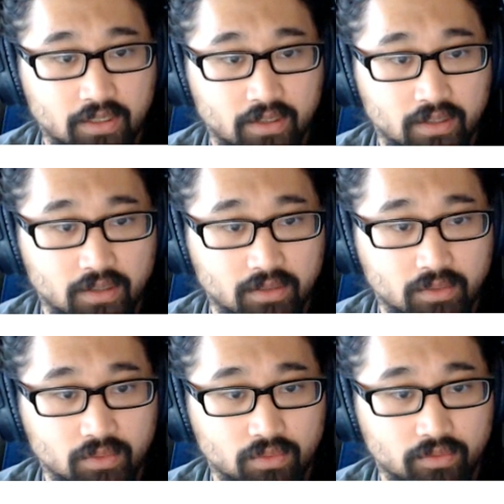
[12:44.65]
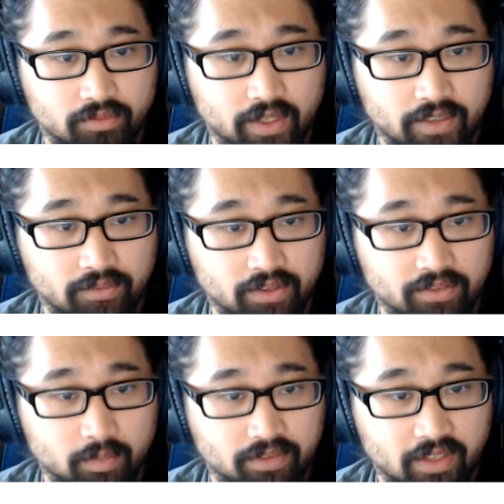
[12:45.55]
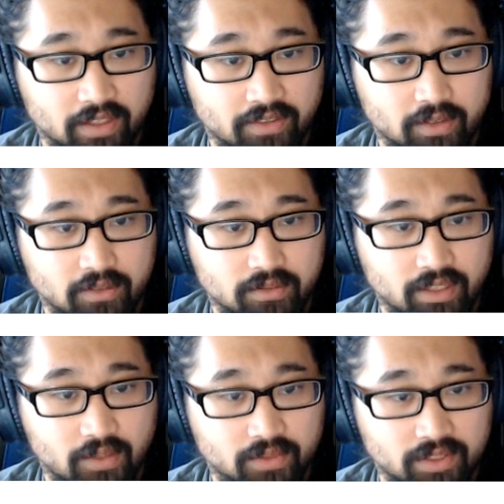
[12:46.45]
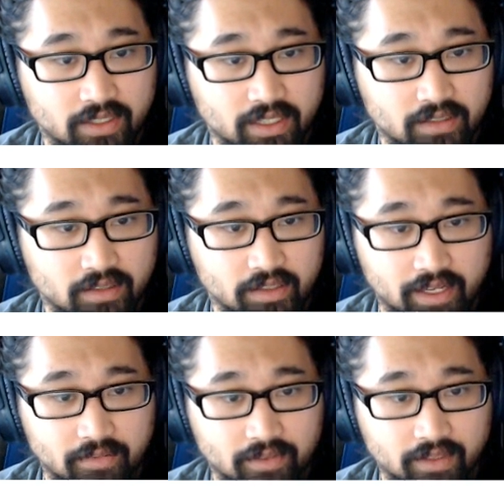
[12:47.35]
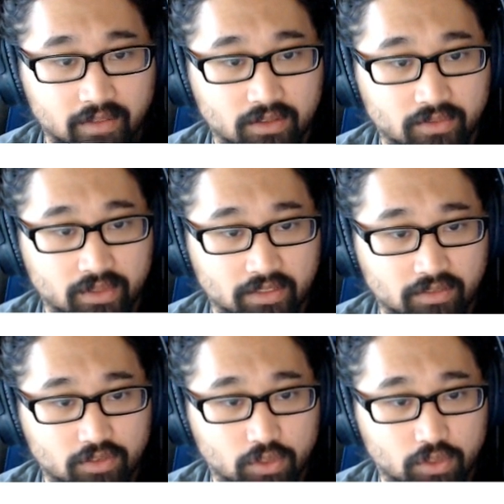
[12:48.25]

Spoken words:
I'll go find the first number that's not 0, count it and everything over, that's 2.